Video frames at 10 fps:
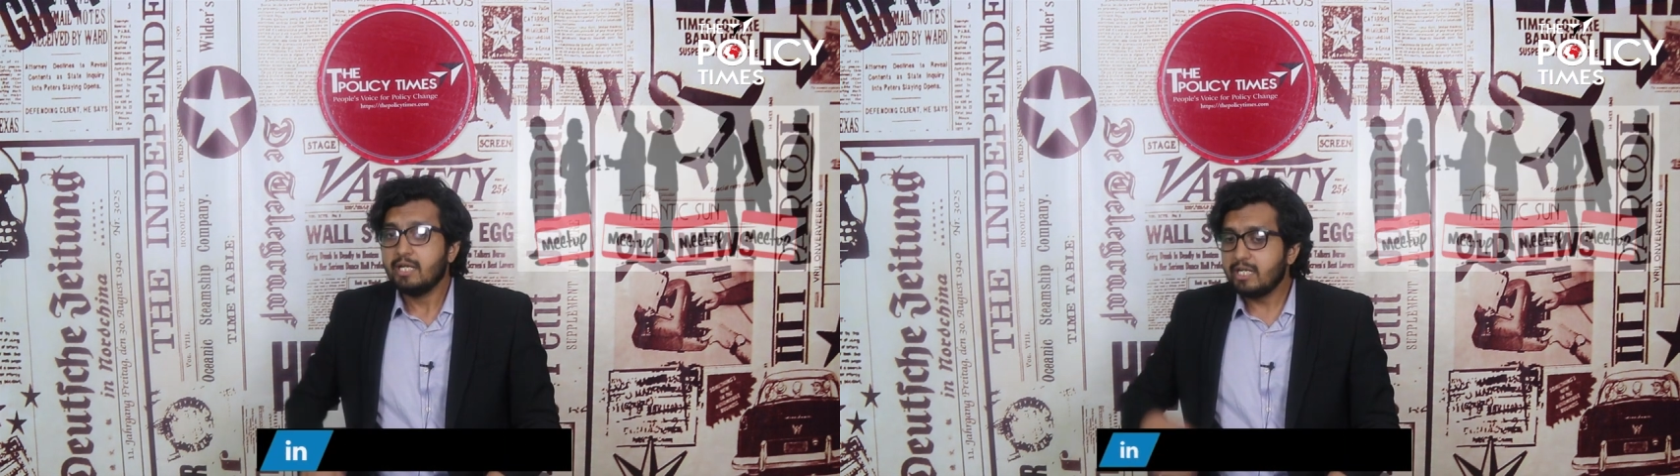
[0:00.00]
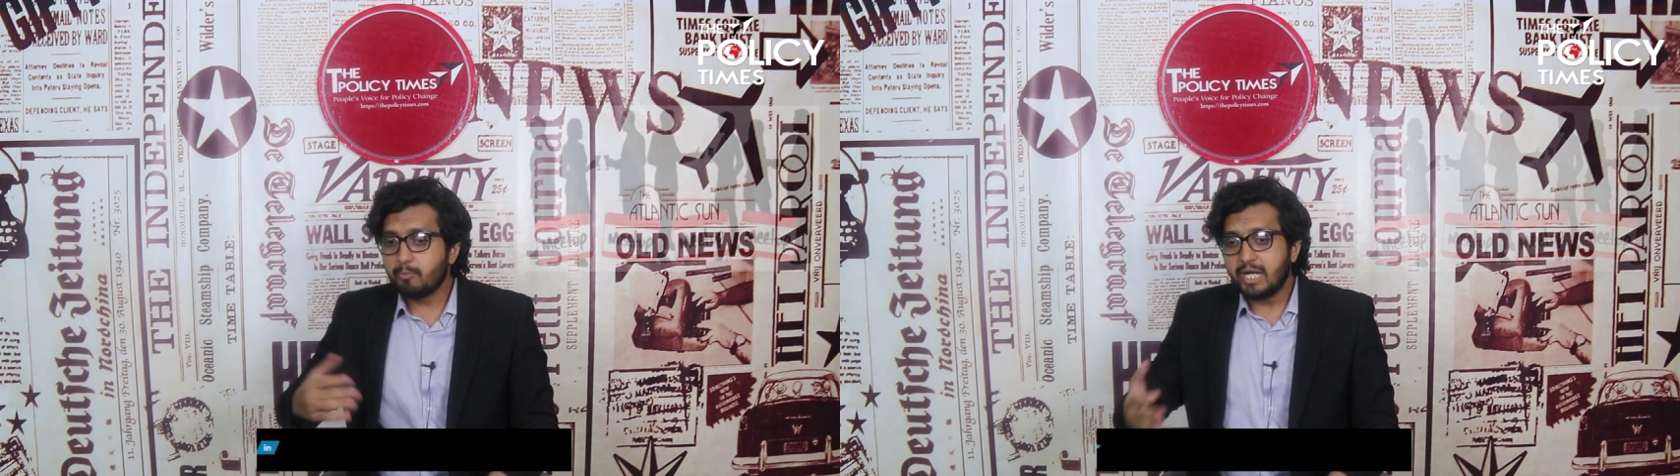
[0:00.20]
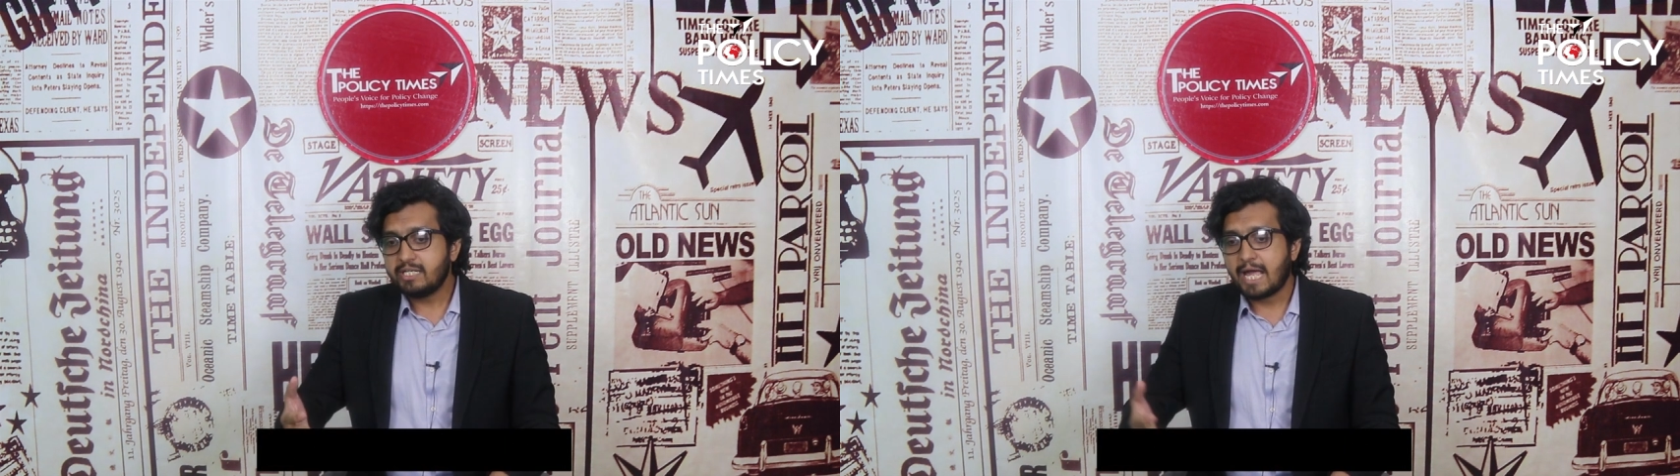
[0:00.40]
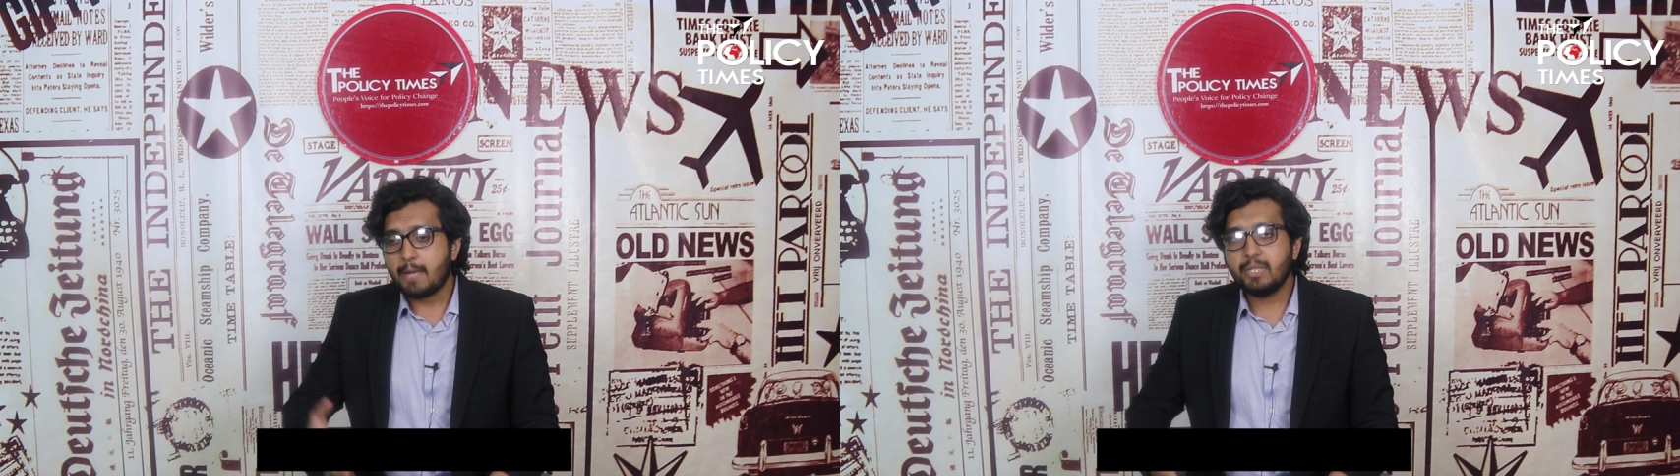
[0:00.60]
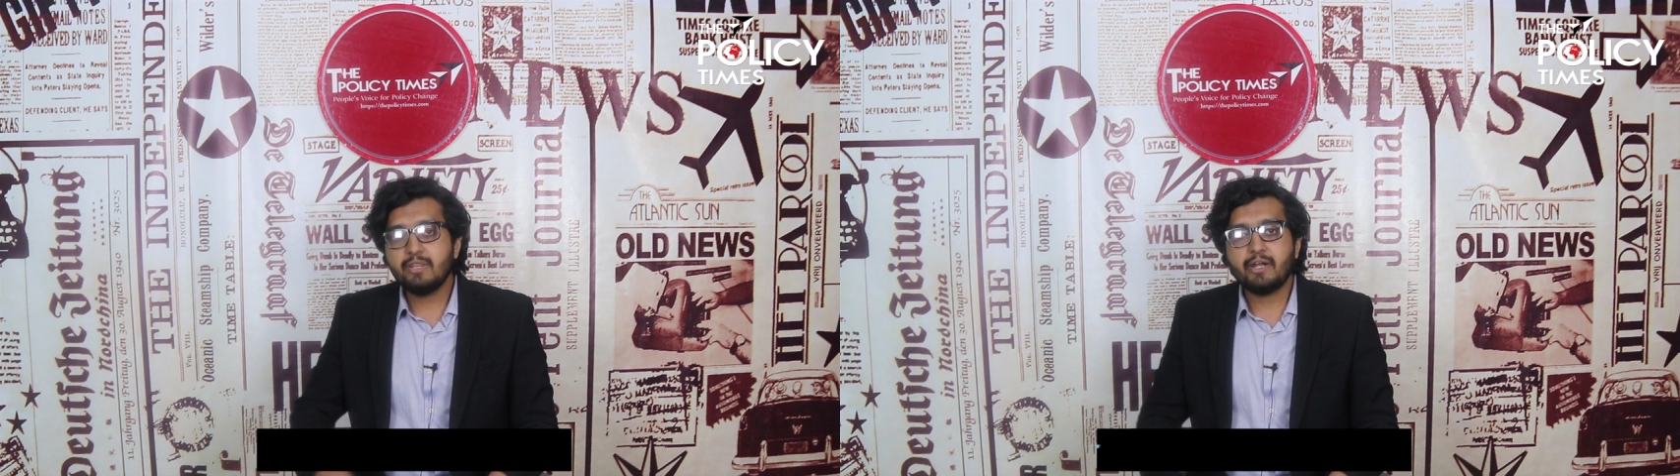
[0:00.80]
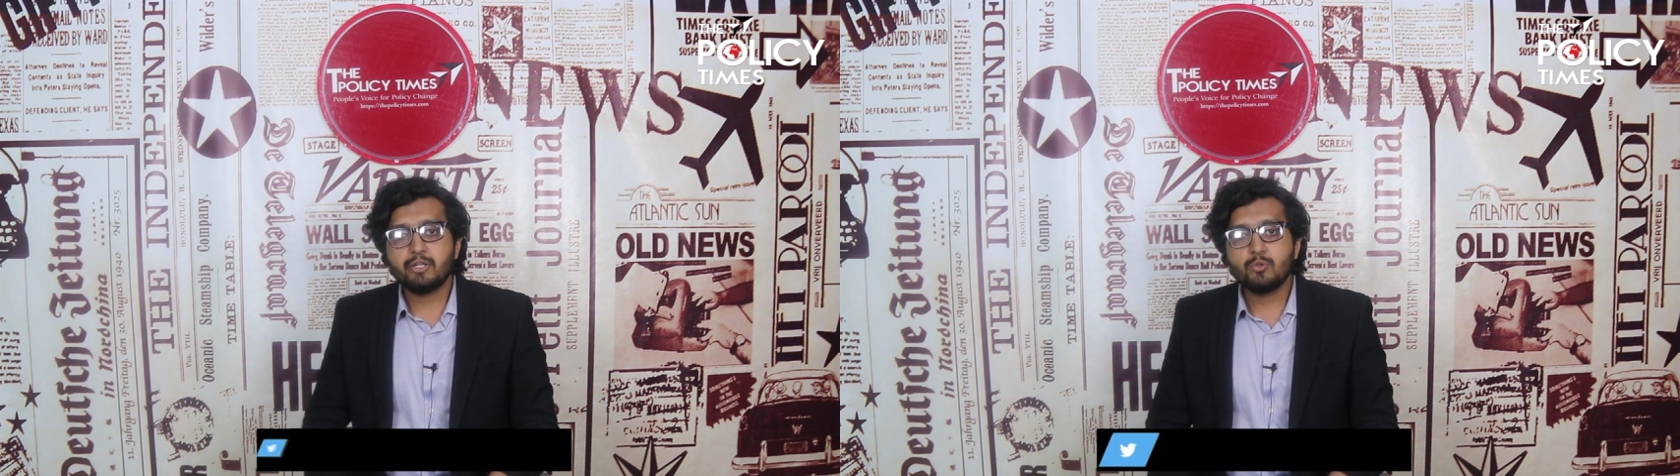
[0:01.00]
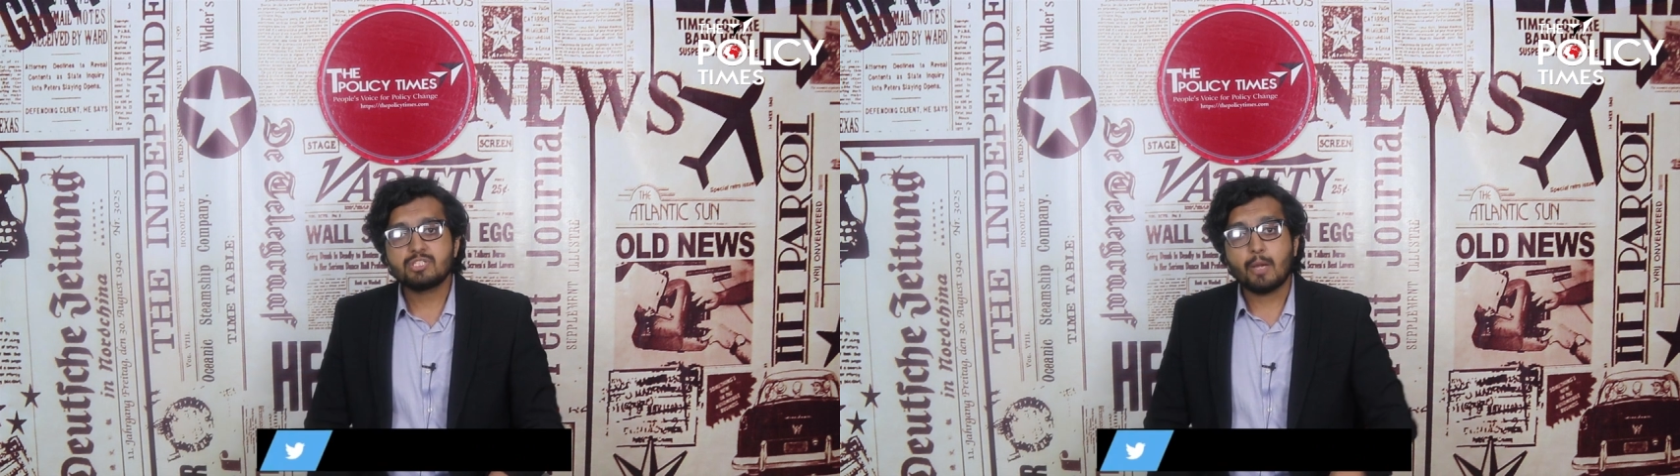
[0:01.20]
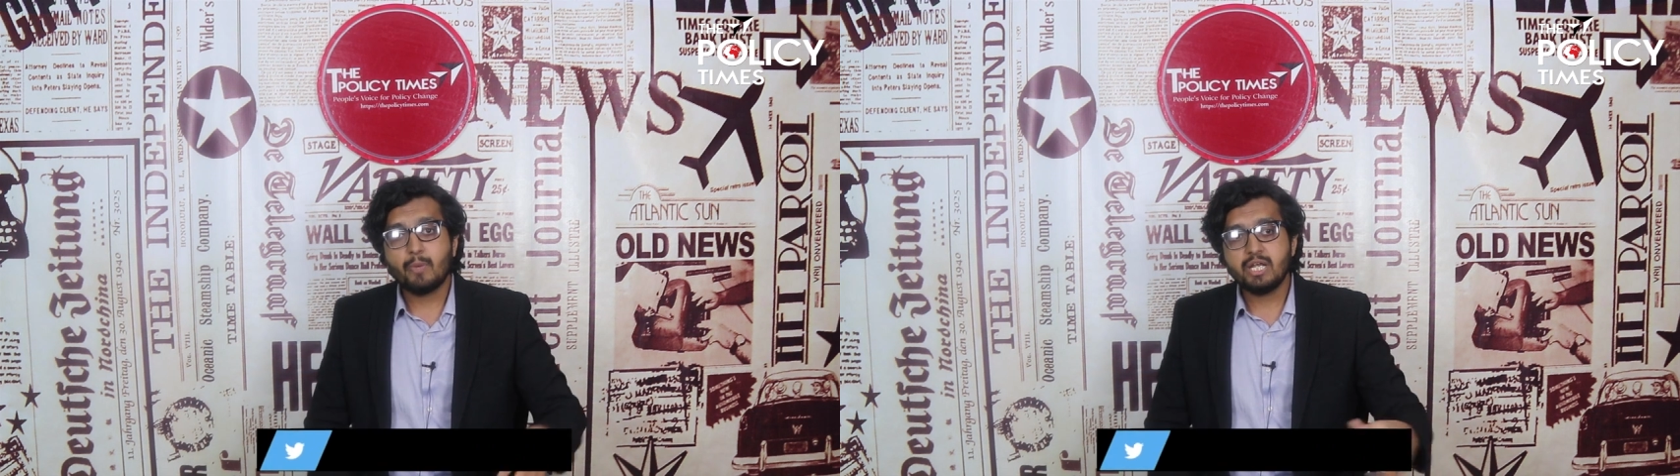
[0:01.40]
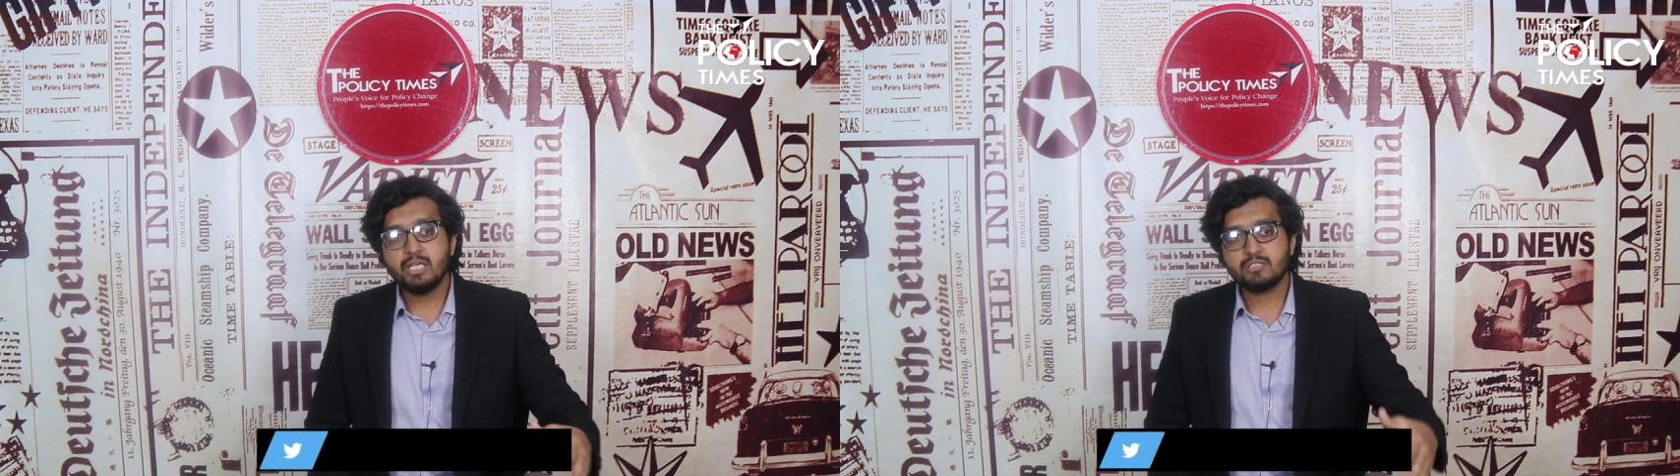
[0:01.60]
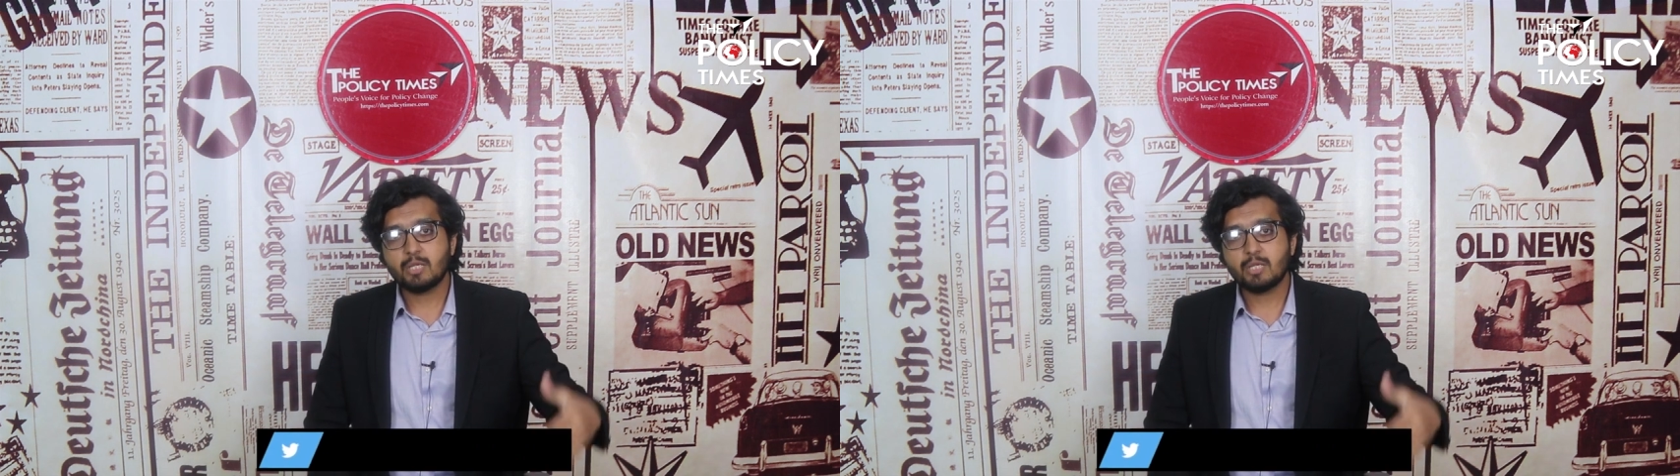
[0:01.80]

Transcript: it might happen that you know somebody